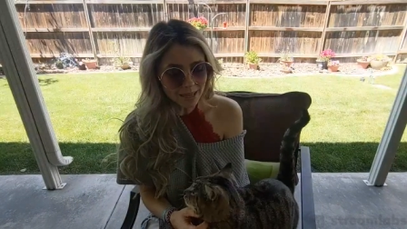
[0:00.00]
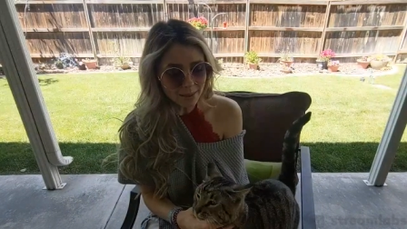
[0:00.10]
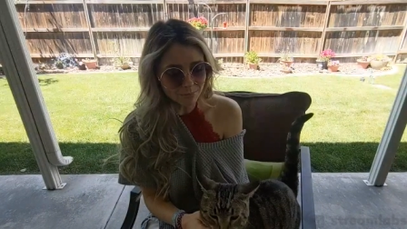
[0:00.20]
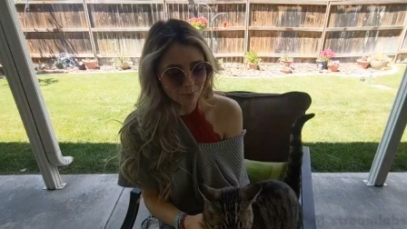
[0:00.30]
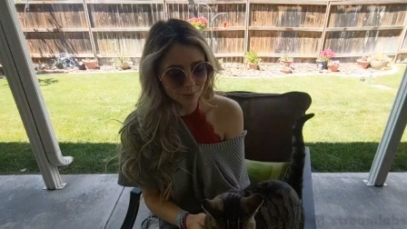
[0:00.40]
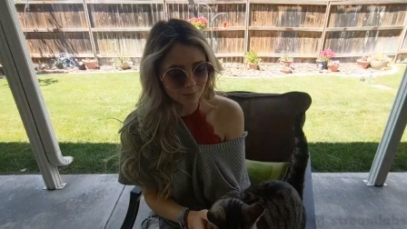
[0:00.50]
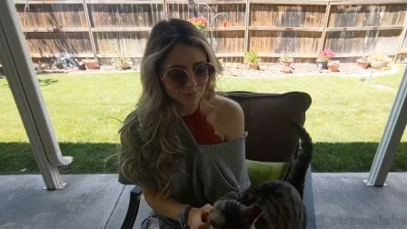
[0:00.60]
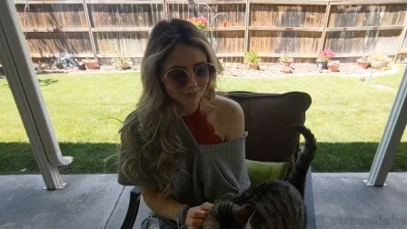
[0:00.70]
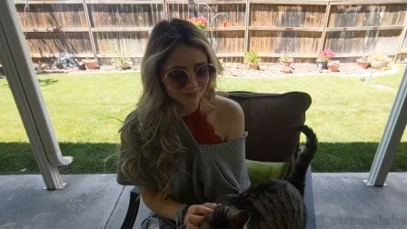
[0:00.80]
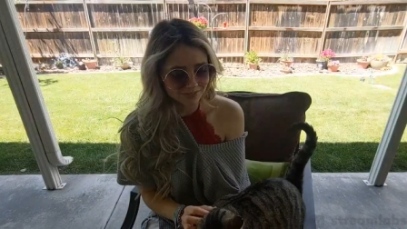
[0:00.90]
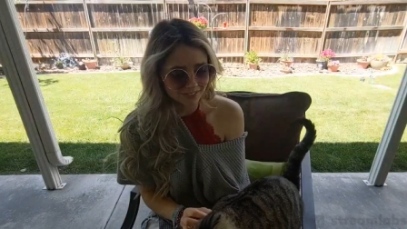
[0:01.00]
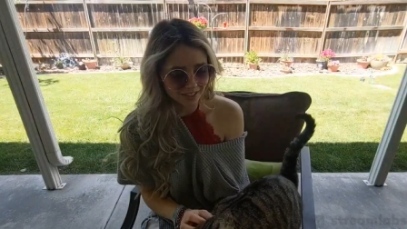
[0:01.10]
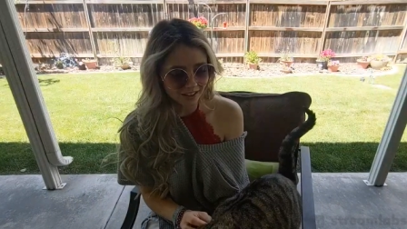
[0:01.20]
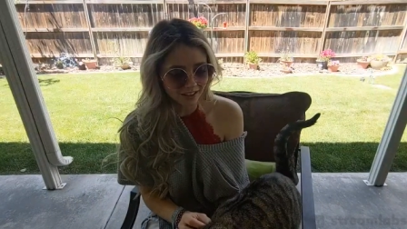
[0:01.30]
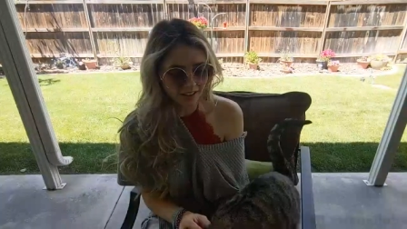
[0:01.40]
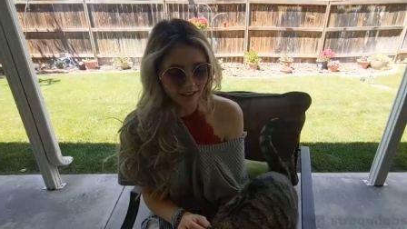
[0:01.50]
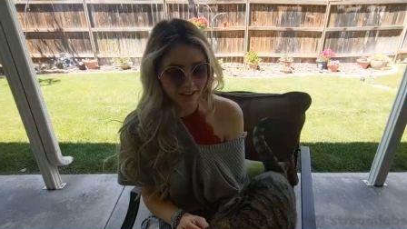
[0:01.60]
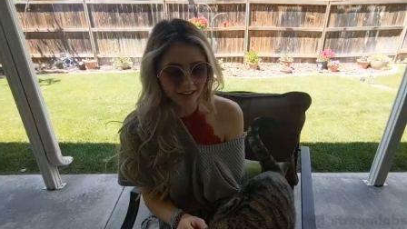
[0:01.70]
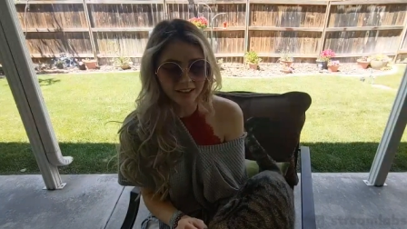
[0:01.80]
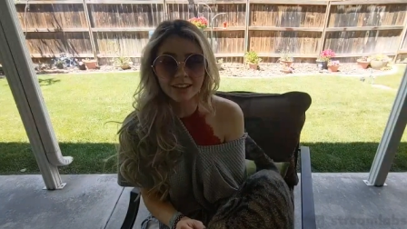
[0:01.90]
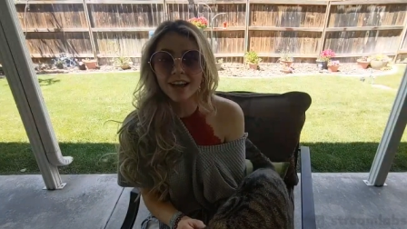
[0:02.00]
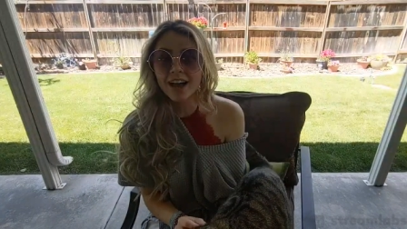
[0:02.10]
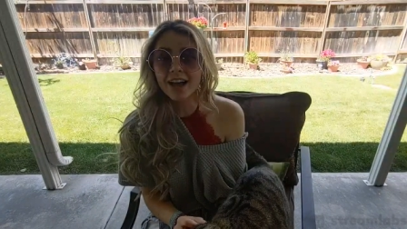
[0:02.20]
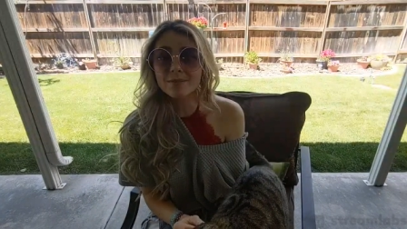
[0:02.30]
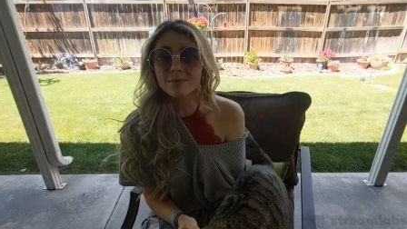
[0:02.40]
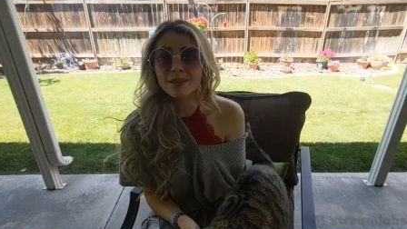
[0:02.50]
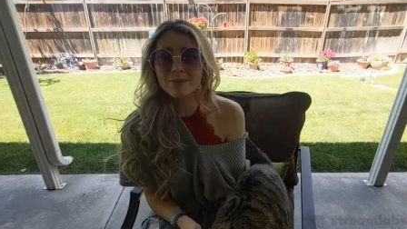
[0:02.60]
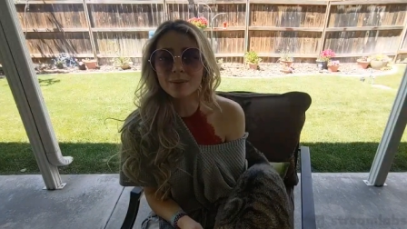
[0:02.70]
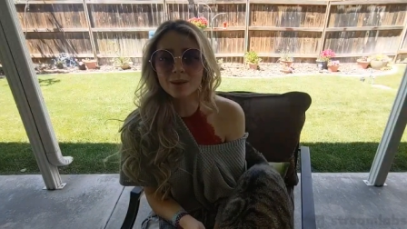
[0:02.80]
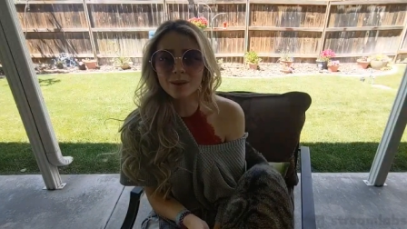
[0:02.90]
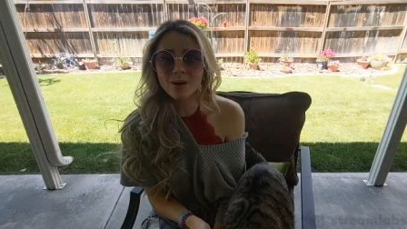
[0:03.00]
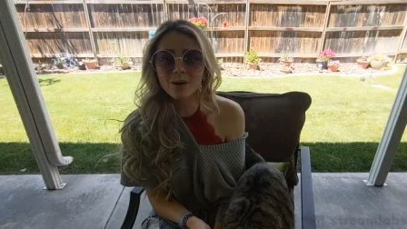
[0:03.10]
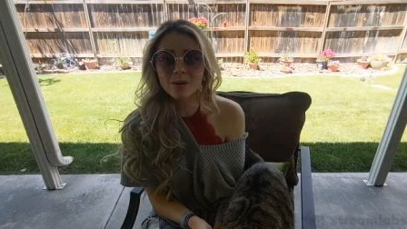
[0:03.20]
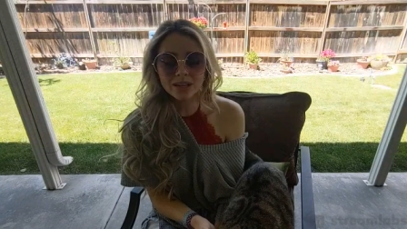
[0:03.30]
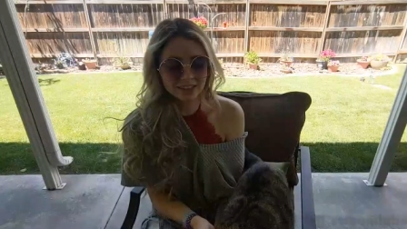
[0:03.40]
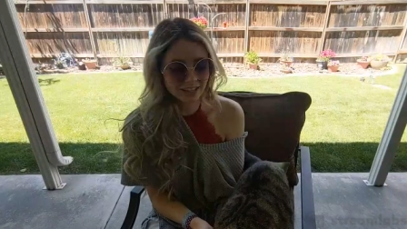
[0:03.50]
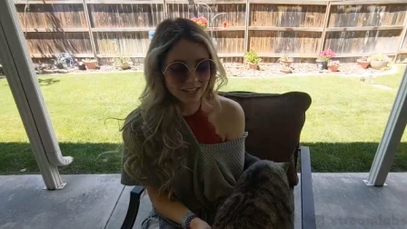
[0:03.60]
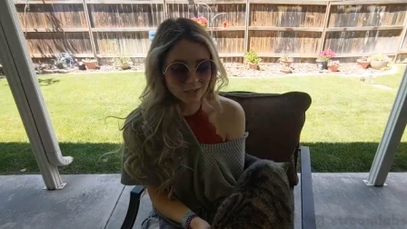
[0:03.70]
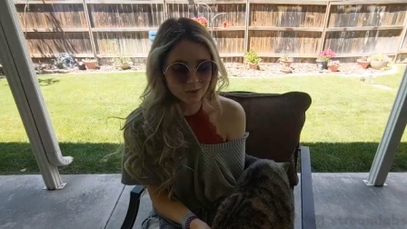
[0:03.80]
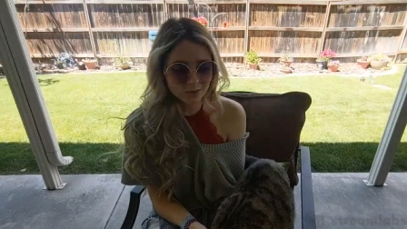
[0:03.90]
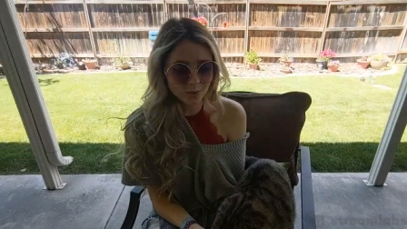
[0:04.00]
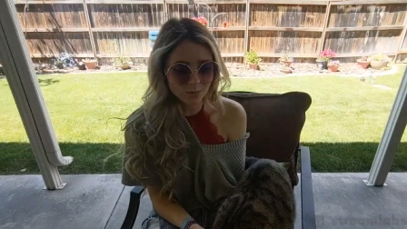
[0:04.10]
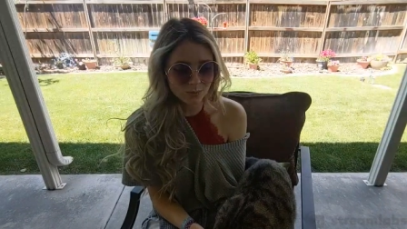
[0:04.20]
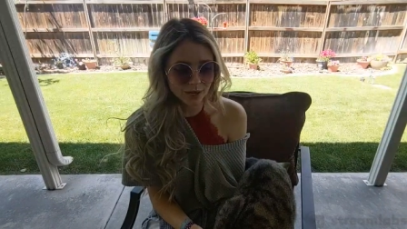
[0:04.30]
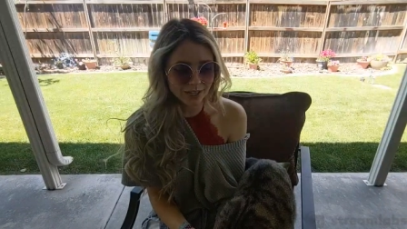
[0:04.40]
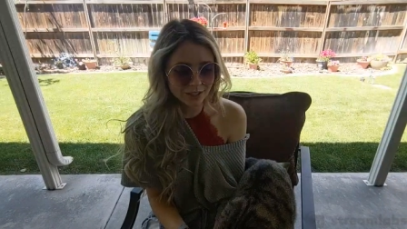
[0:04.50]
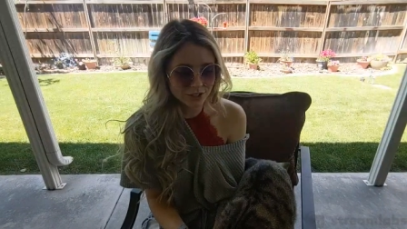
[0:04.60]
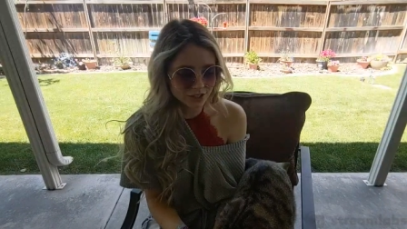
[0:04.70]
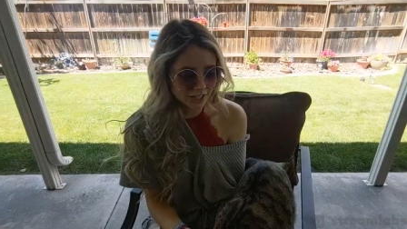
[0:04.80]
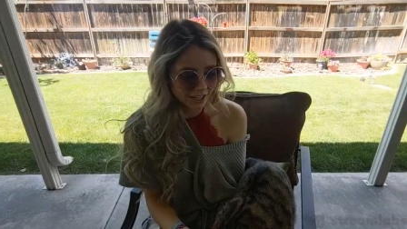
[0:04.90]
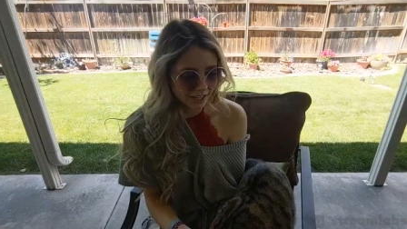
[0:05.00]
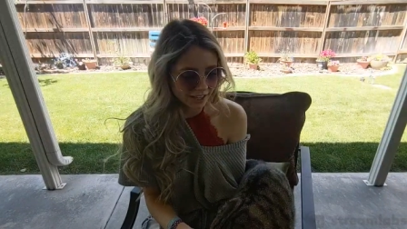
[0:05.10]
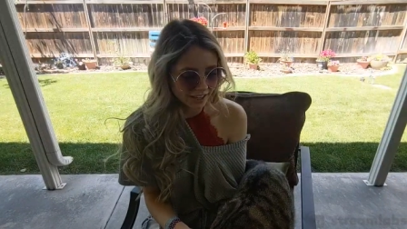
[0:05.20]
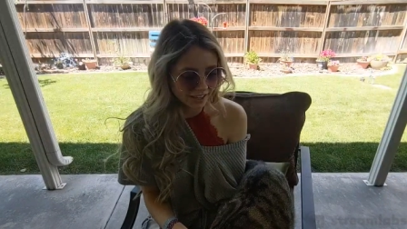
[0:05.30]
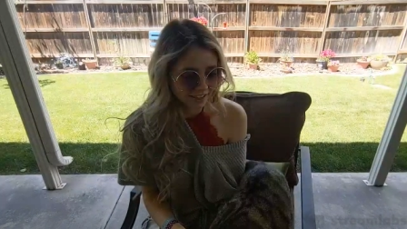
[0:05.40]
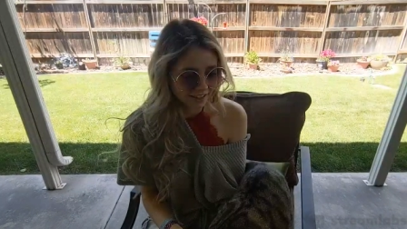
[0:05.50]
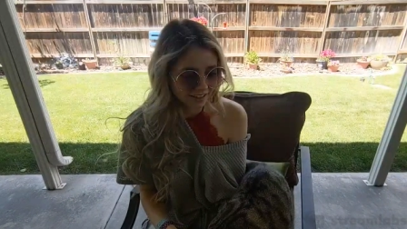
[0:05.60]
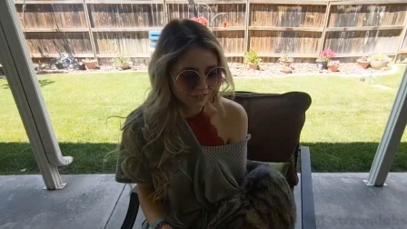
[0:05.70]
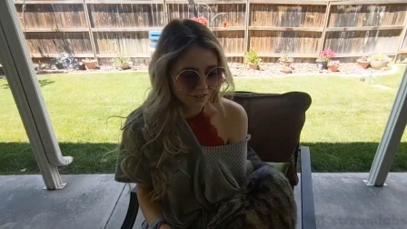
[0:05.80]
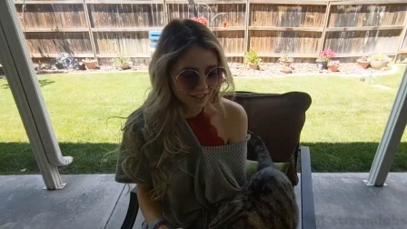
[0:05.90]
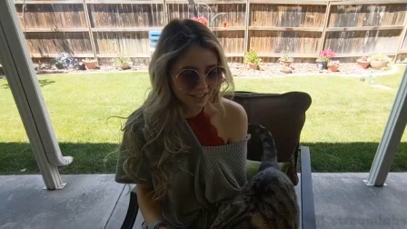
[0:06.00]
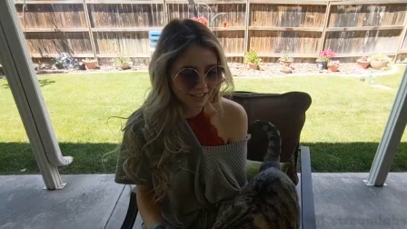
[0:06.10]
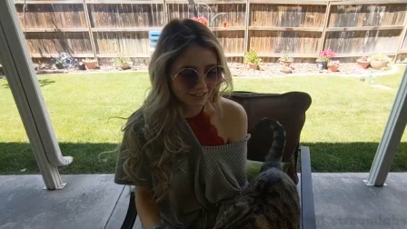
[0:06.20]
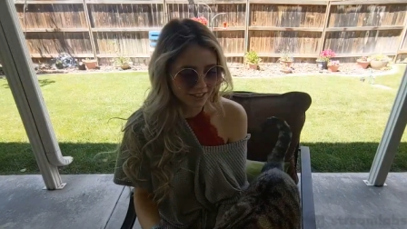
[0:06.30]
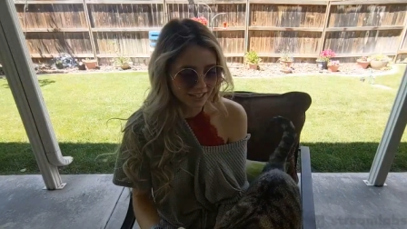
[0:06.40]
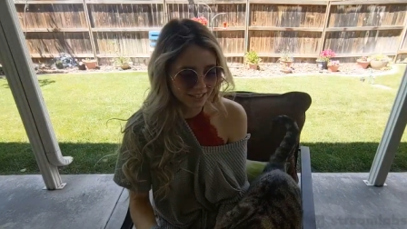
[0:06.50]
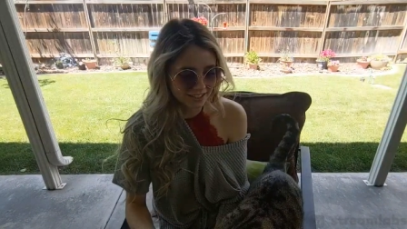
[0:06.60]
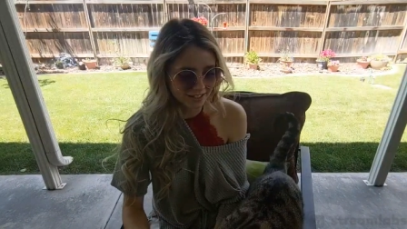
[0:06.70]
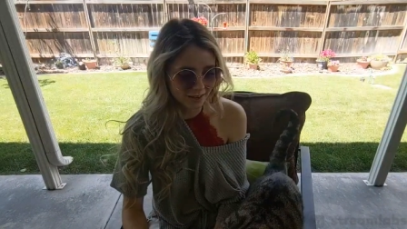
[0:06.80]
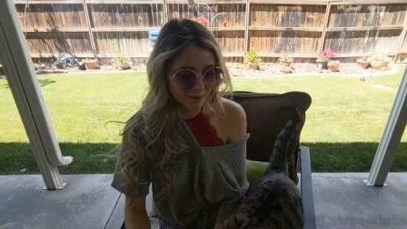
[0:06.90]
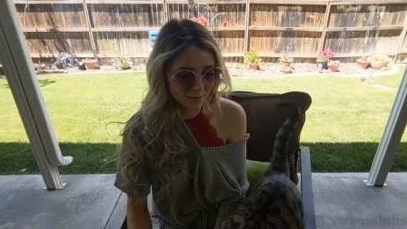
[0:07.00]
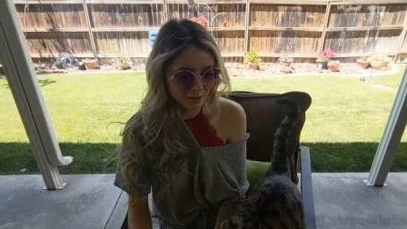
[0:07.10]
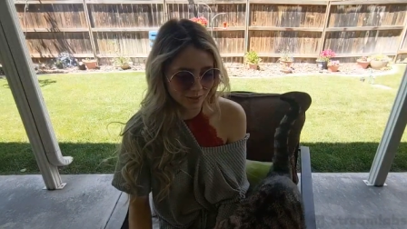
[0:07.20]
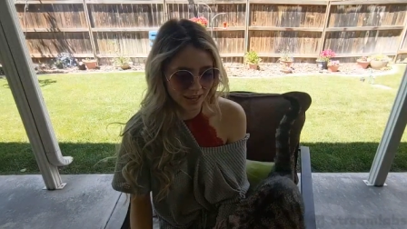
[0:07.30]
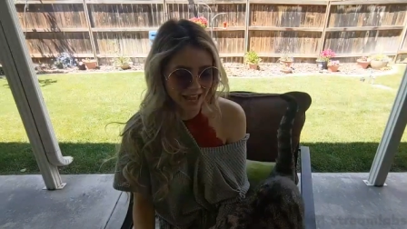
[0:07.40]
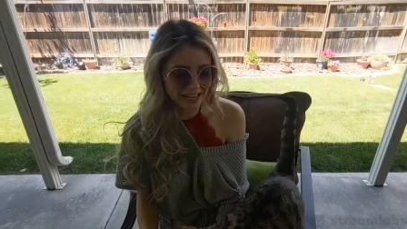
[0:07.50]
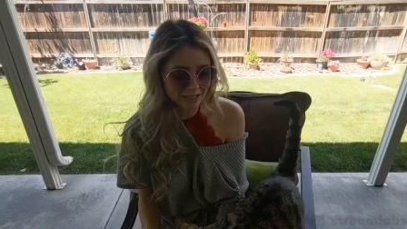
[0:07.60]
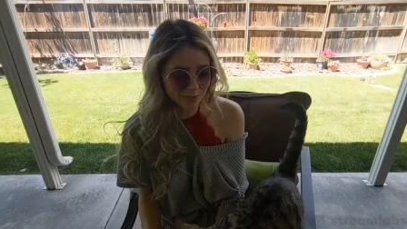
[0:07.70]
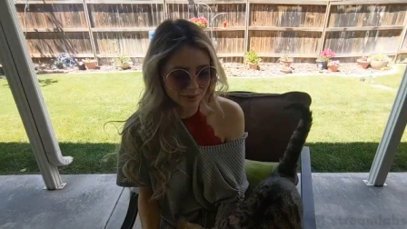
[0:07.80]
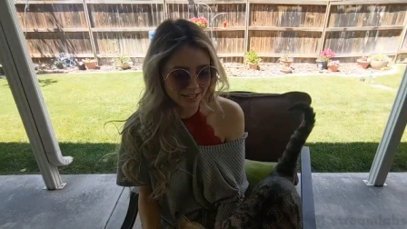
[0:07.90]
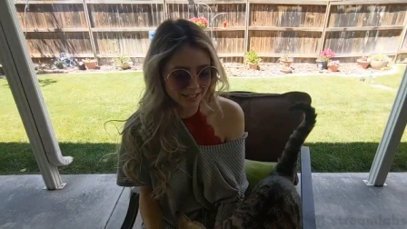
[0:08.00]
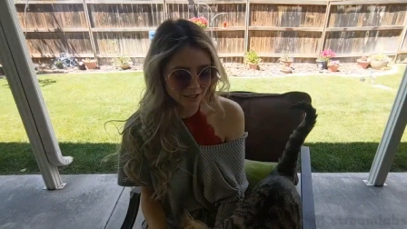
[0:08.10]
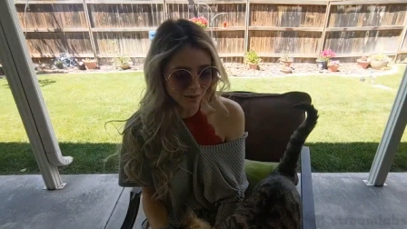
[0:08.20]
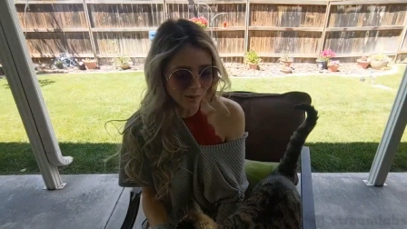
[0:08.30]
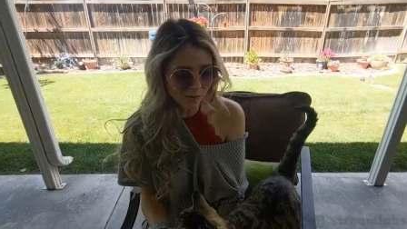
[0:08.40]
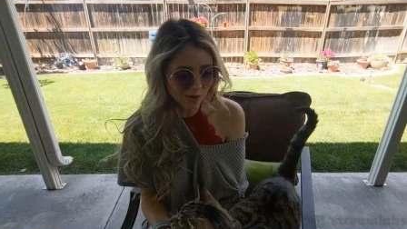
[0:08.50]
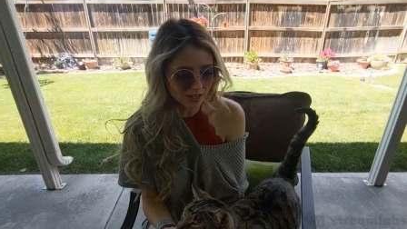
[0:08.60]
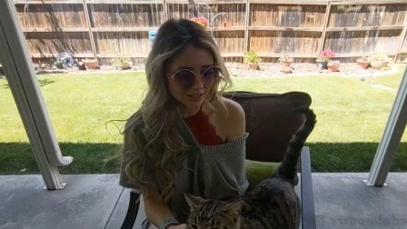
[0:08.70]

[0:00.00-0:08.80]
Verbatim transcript: Mip! Ah, uh, hi Mip, hello, and thank you so much for the gifted sub to Hand Potato.